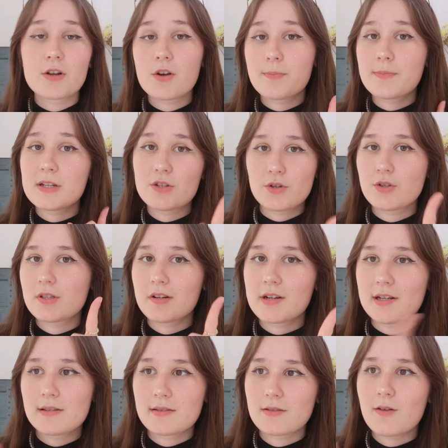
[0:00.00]
but don't be too
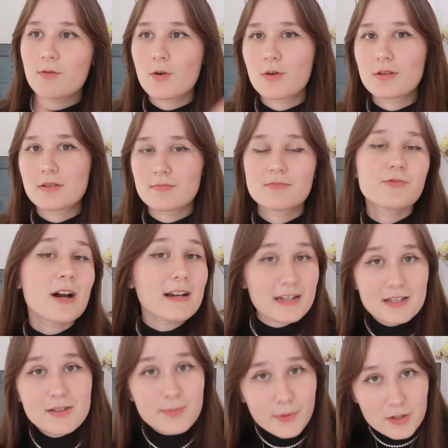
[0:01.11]
serious, of course.
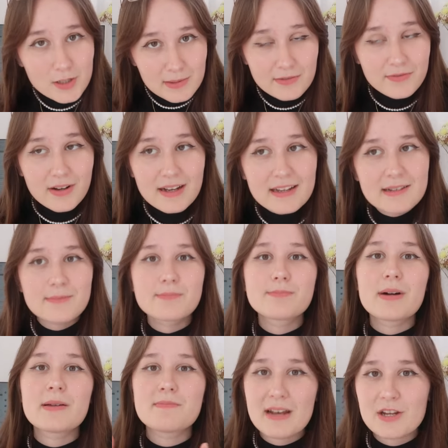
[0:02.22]
Writing's supposed to be fun,
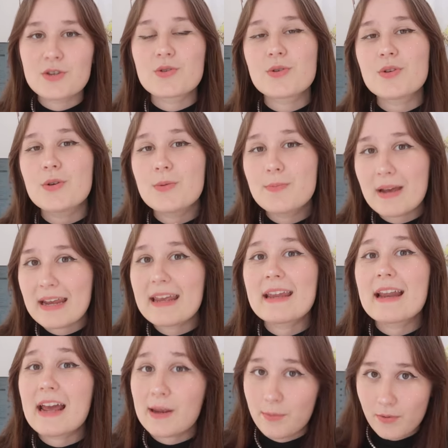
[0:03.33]
but make sure you make
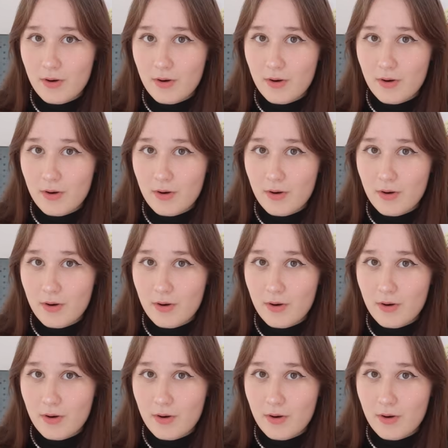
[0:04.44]
it a